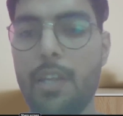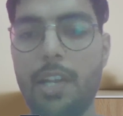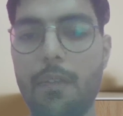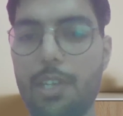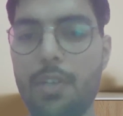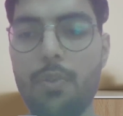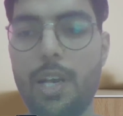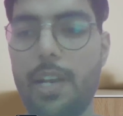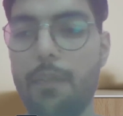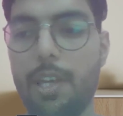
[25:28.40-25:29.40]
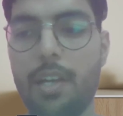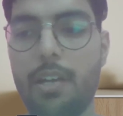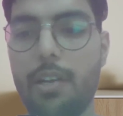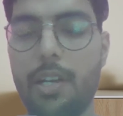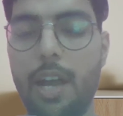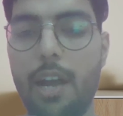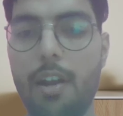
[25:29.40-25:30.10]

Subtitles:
the leveraging UI, we can try